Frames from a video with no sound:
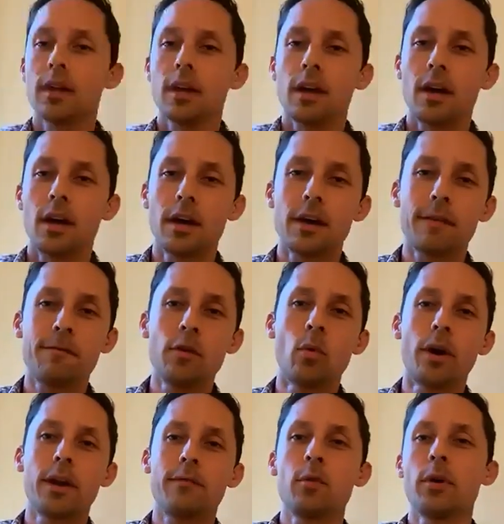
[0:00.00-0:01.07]
If you
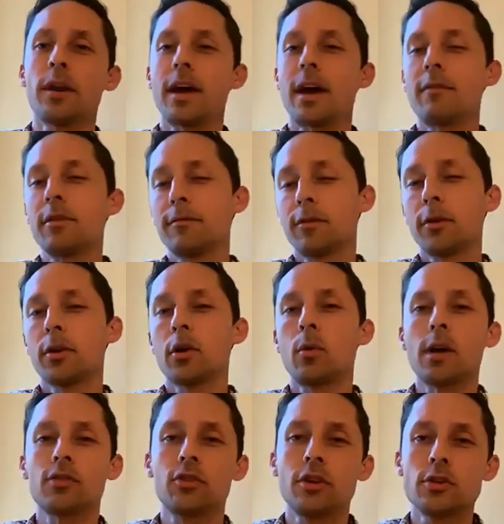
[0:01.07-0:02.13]
want to have any further
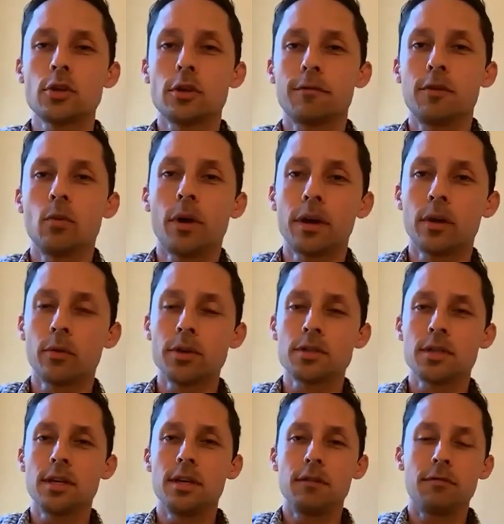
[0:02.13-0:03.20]
questions, or if you want to
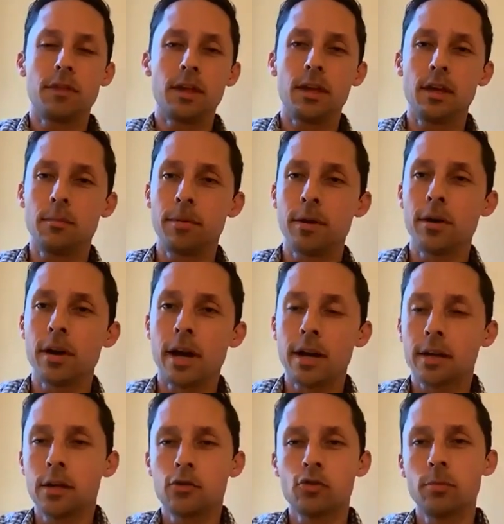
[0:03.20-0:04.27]
receive the
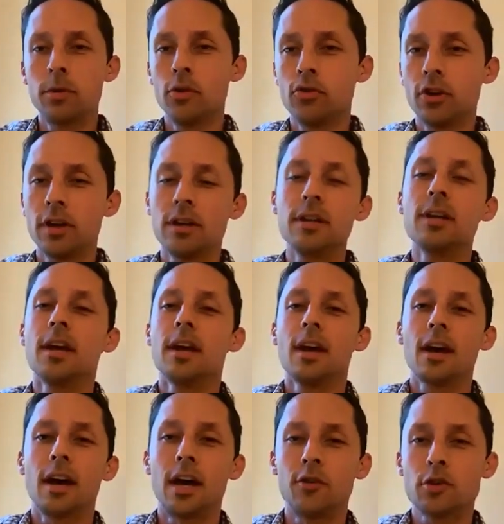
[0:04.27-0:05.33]
periodic distribution,
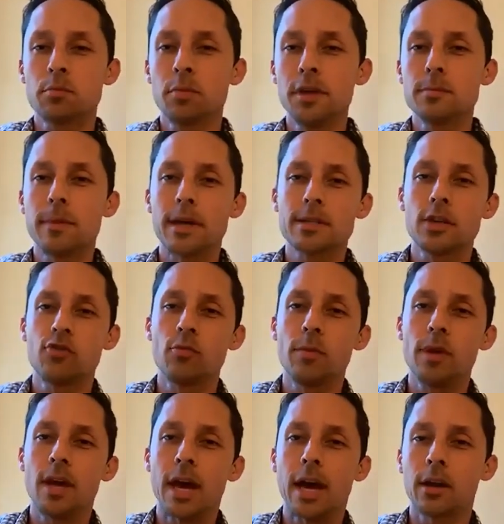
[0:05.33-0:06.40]
just please message
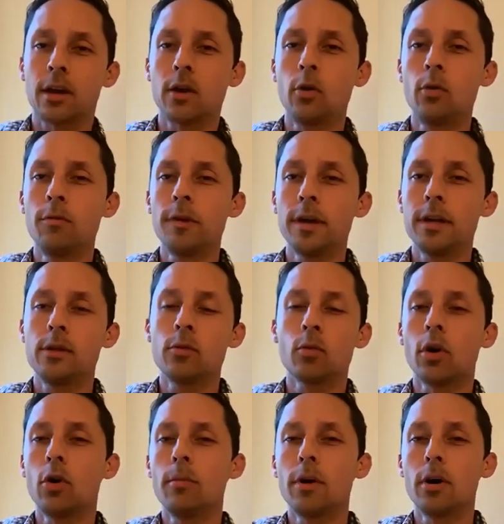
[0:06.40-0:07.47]
me at
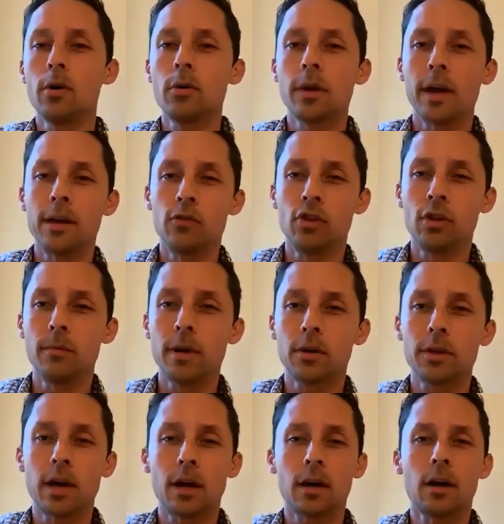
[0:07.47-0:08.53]

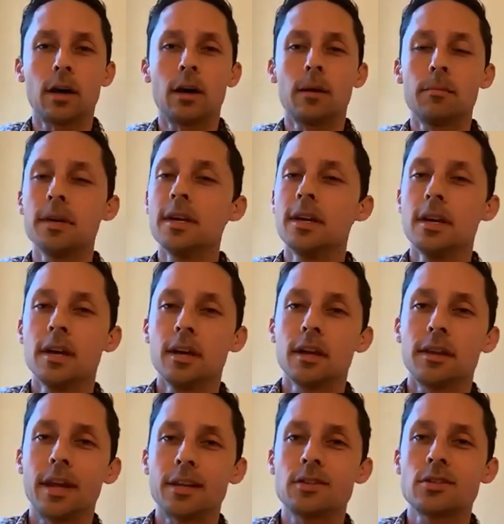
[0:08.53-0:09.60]
covidromo@gmail.com.
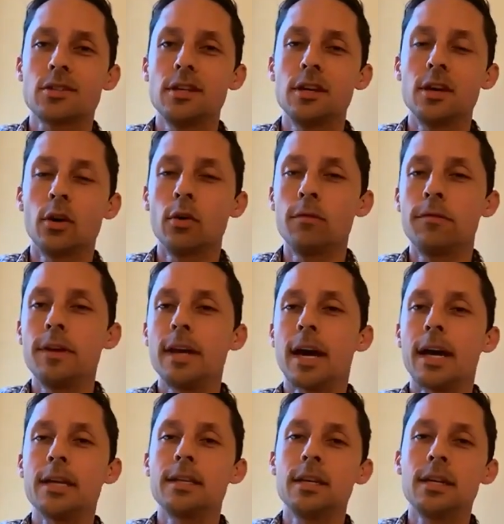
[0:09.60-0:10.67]
That's
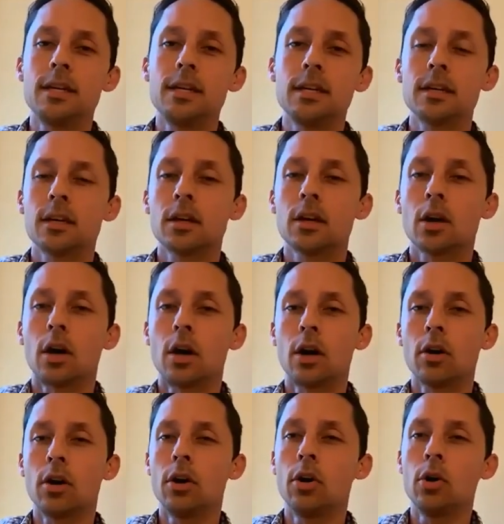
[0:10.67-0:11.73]

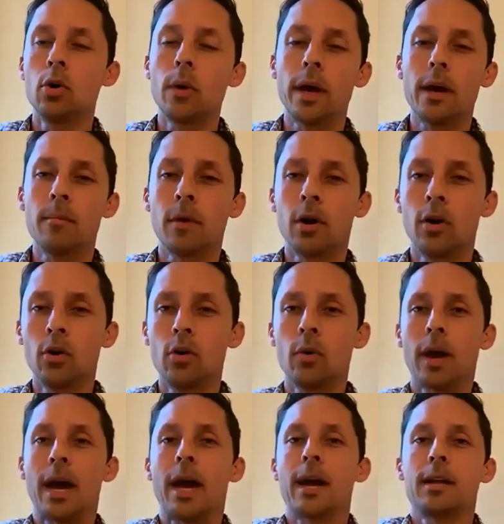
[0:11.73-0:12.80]

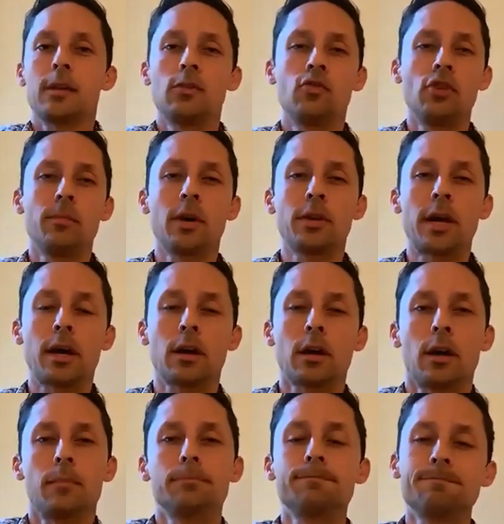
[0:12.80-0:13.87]

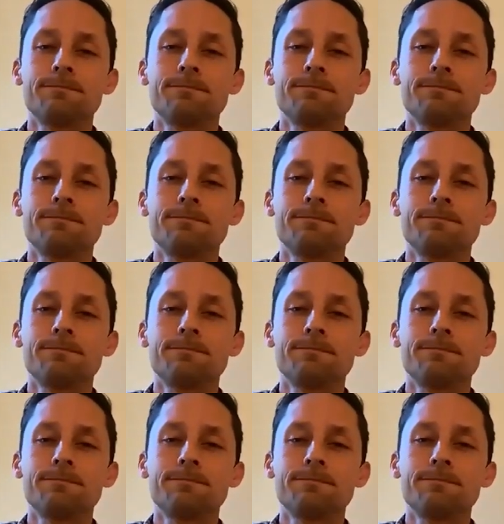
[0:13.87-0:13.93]
covidromo@gmail.com.